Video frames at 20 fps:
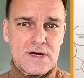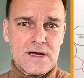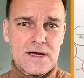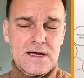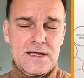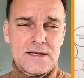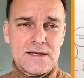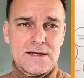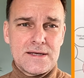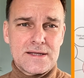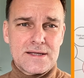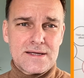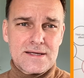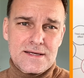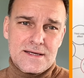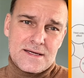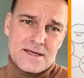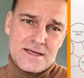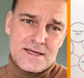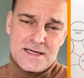And
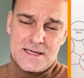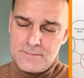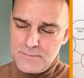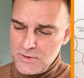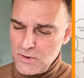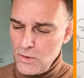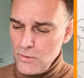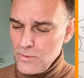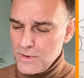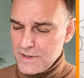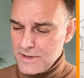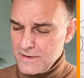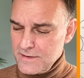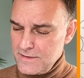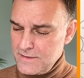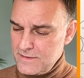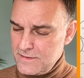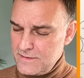keep going.